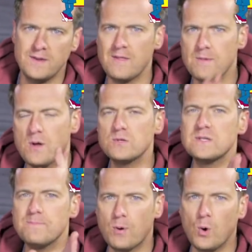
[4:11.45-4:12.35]
Now, the most
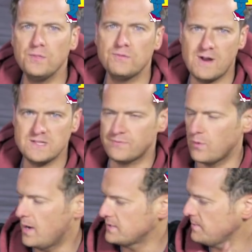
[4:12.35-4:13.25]
important
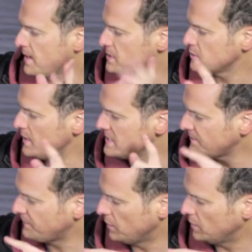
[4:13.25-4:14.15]
reservoir to make sure is
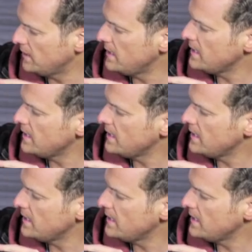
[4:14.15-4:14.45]
full